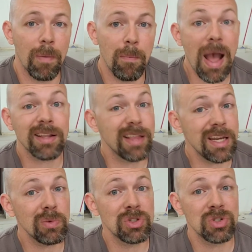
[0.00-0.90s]
Back then,
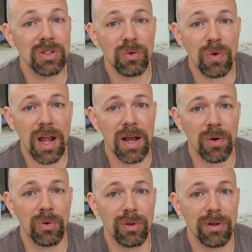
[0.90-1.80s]
it was still
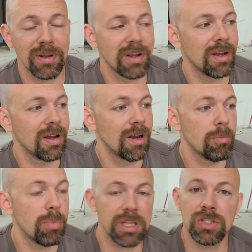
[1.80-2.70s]
around.
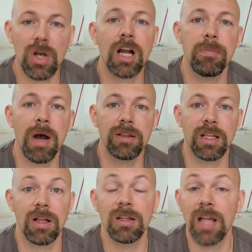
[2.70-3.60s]
But they talk about
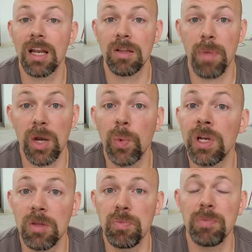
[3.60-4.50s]
that a lot of the
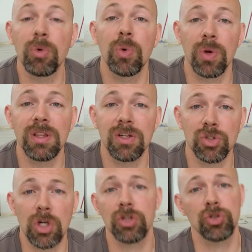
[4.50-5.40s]
Bedouin and the people who were in there
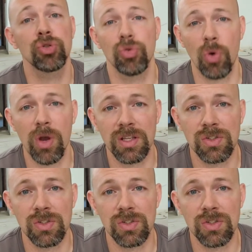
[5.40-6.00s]
started destroying